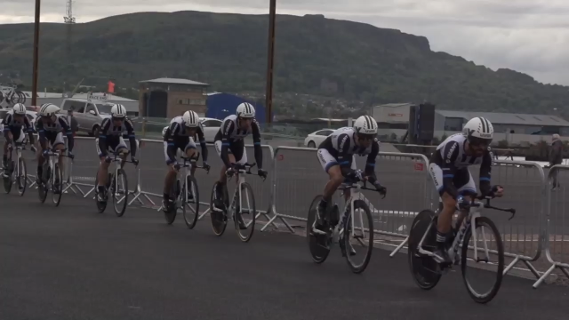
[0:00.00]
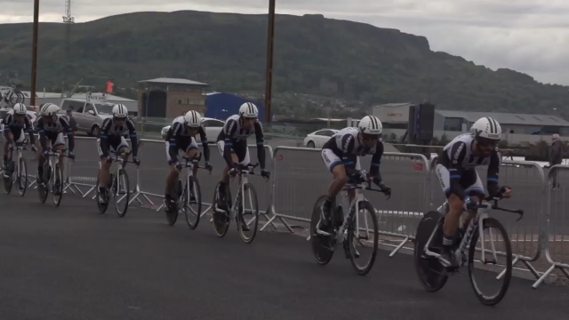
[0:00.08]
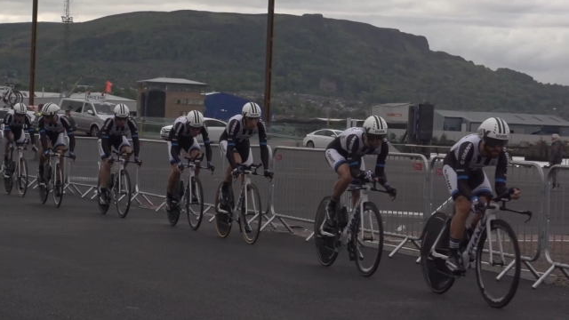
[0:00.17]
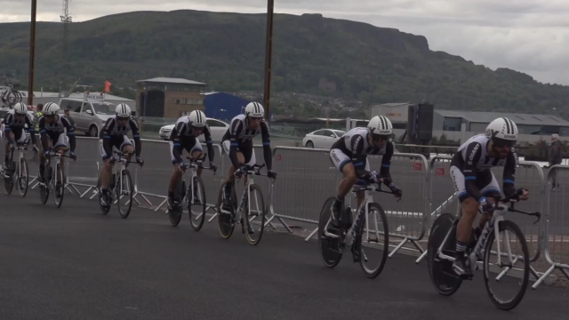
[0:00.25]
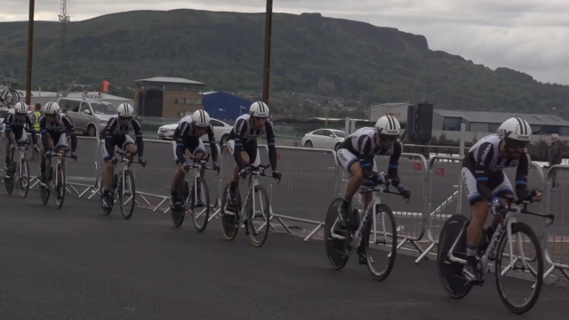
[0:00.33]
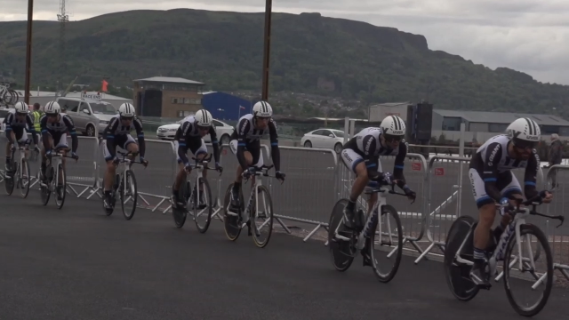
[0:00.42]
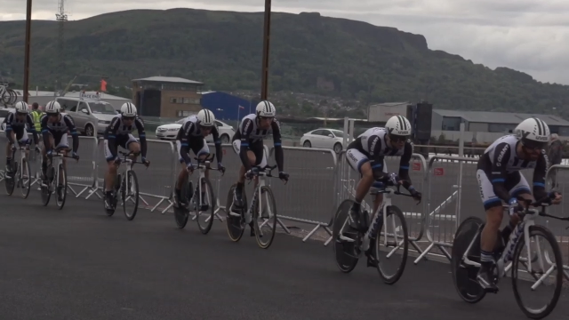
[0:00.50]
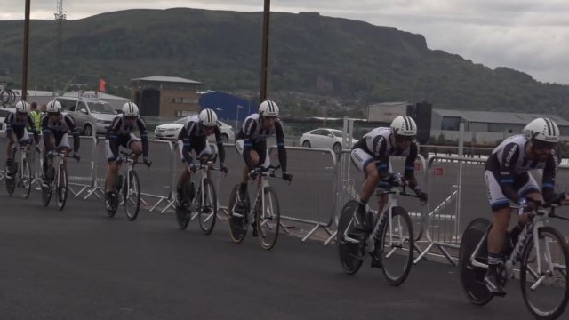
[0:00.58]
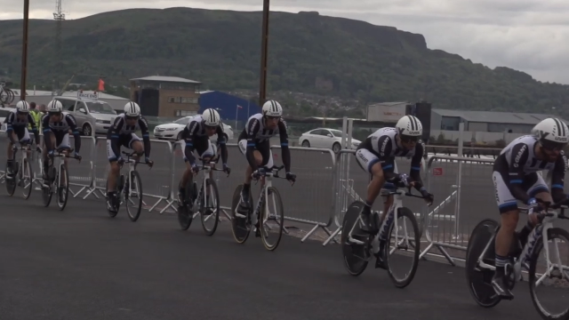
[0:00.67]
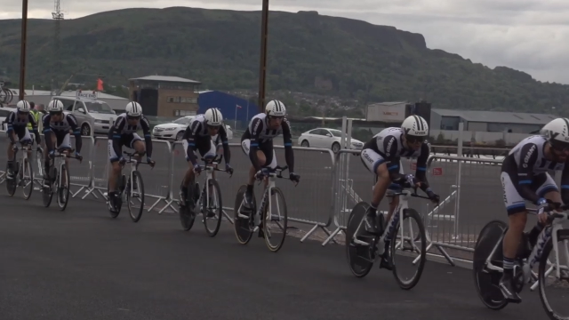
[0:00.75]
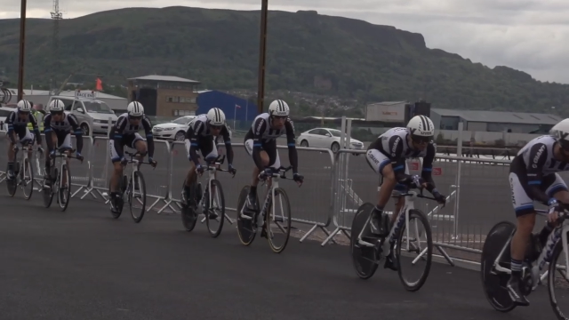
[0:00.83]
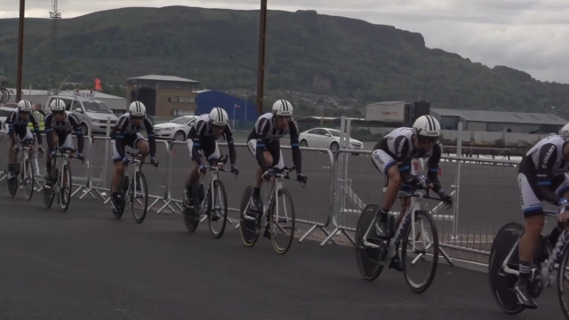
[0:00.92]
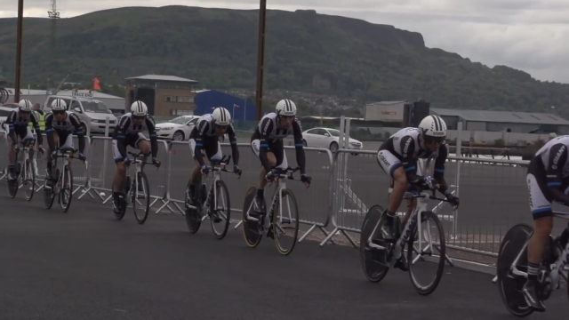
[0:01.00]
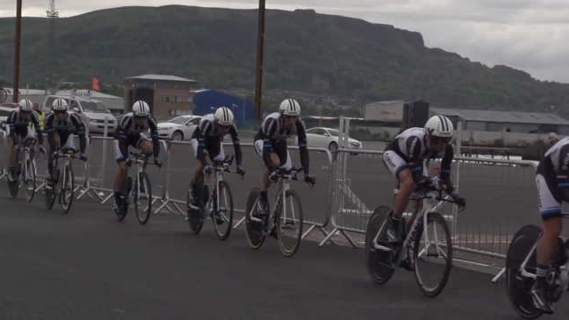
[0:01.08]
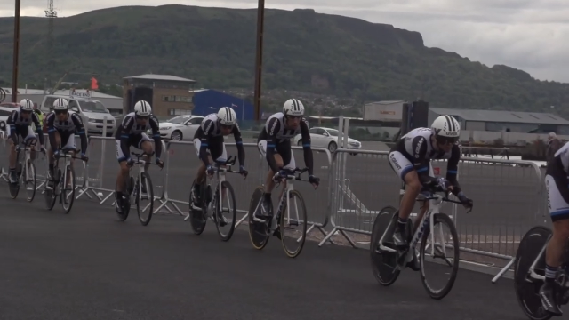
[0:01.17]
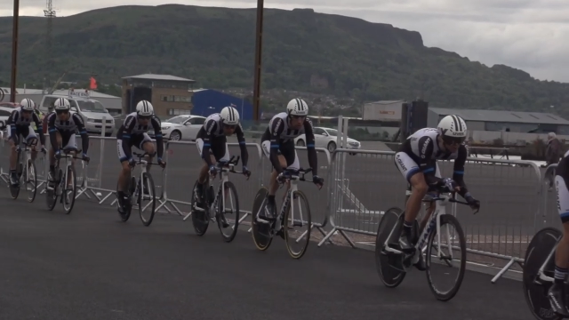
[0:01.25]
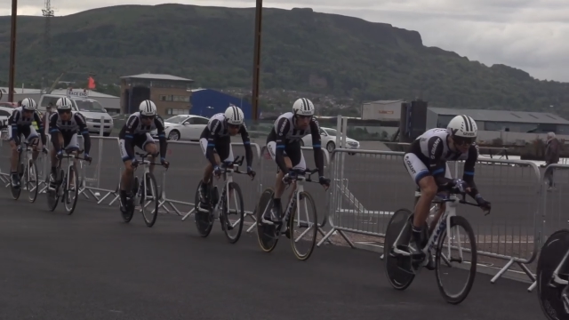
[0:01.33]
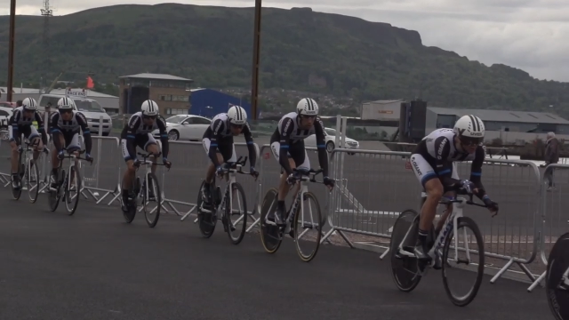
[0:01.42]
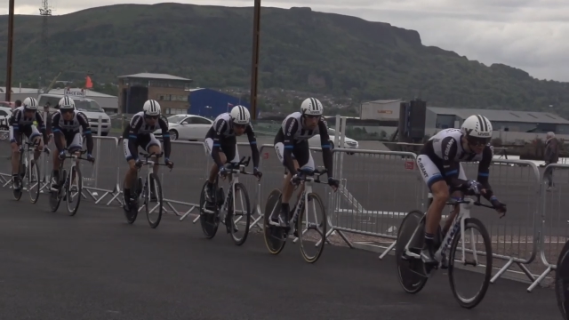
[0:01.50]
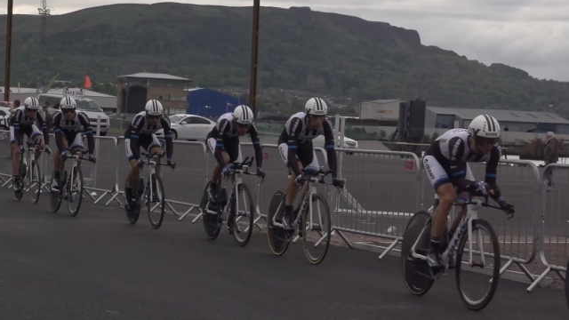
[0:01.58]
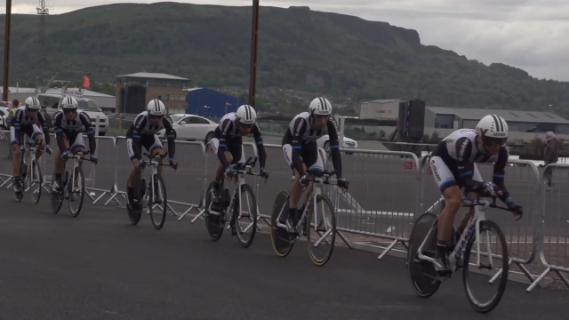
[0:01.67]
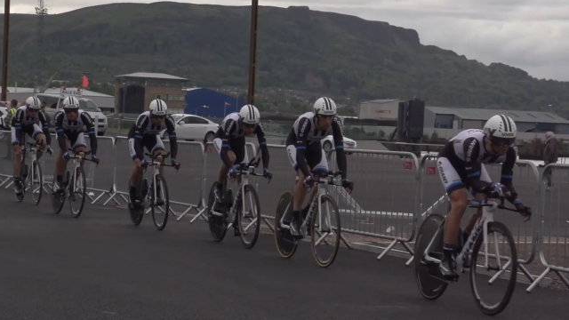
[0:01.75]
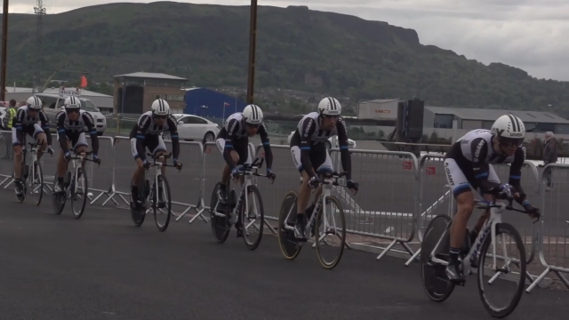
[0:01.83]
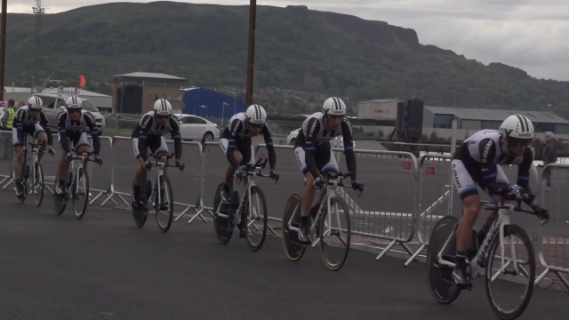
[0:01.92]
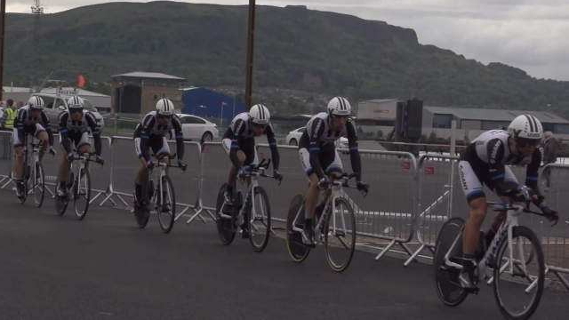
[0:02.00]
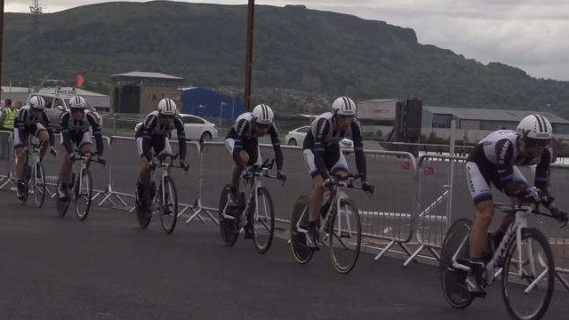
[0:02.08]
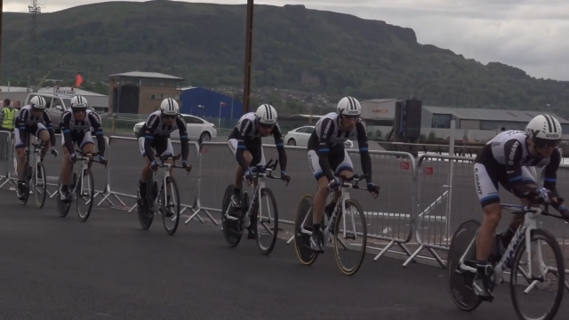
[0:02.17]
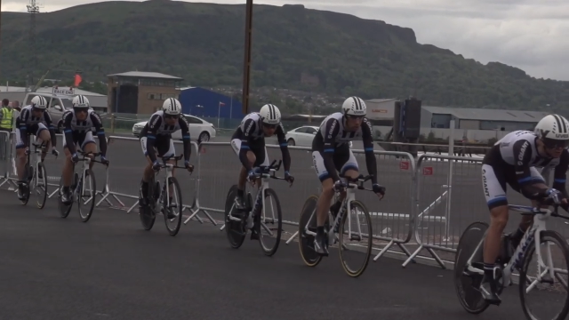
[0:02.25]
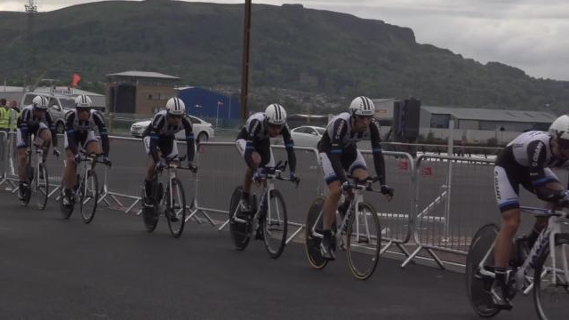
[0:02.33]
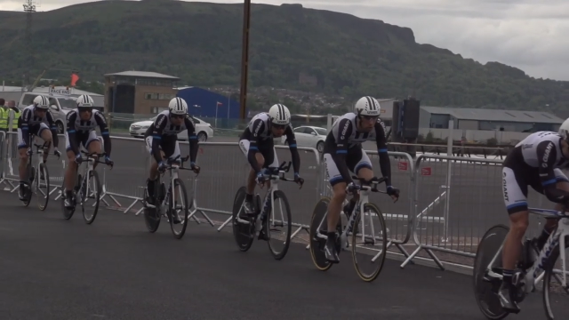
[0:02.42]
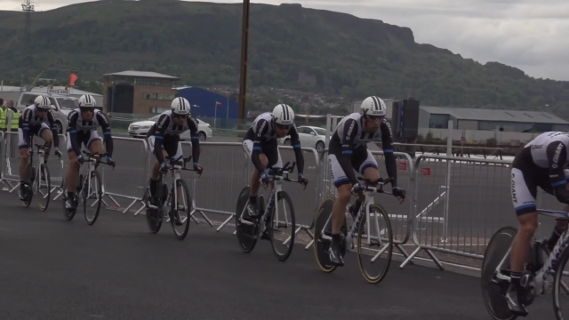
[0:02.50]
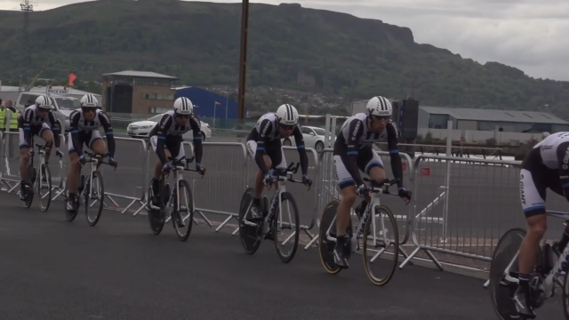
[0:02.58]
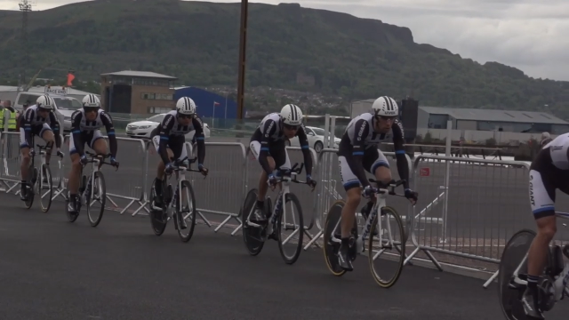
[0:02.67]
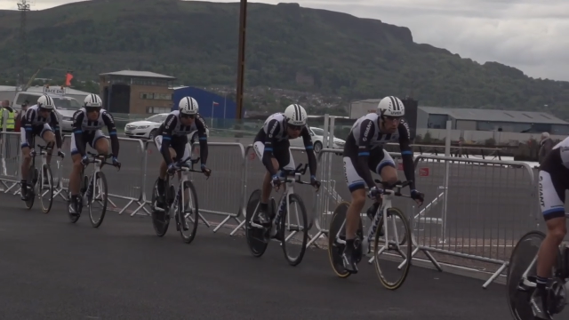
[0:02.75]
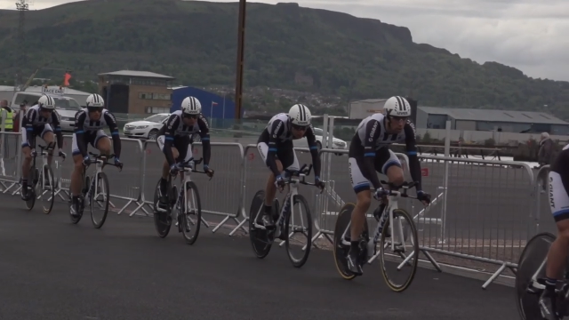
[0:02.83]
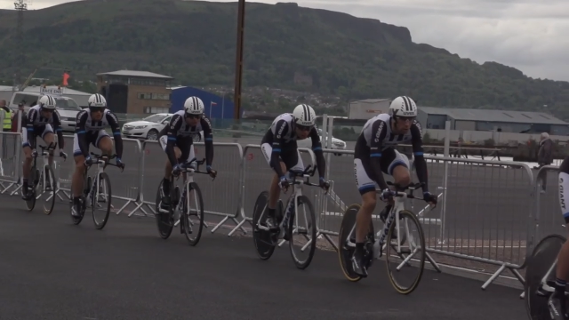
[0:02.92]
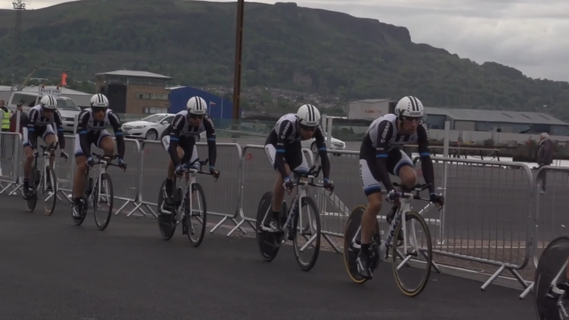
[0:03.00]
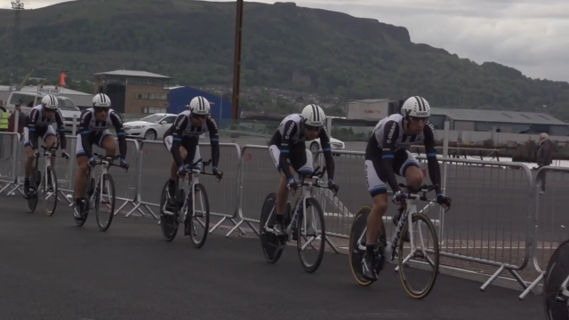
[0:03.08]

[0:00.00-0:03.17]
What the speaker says: [unreadable: no face in view]